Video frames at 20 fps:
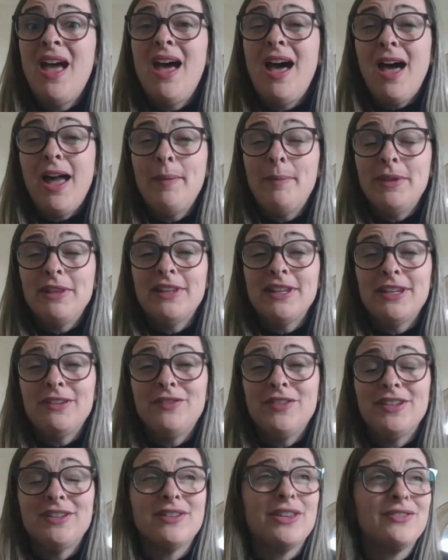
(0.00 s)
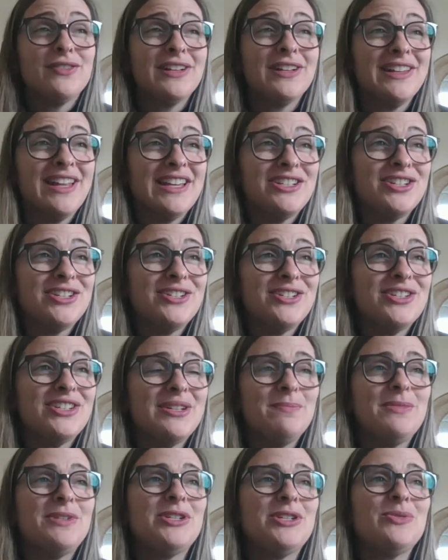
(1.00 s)
I believe in the
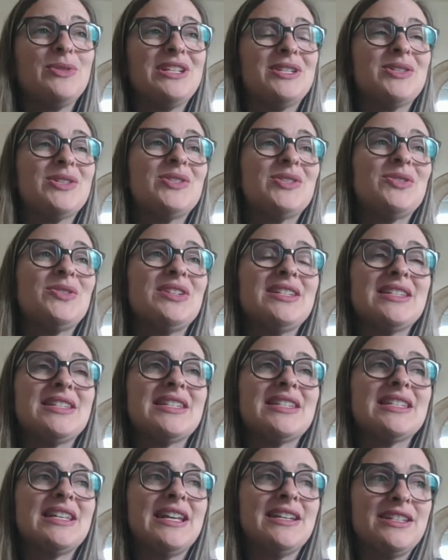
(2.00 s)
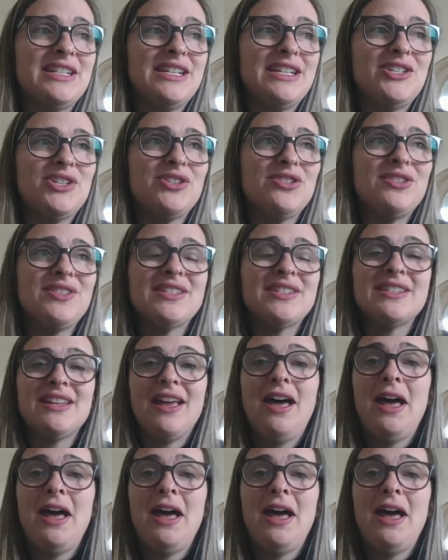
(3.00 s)
relationship between students and teachers.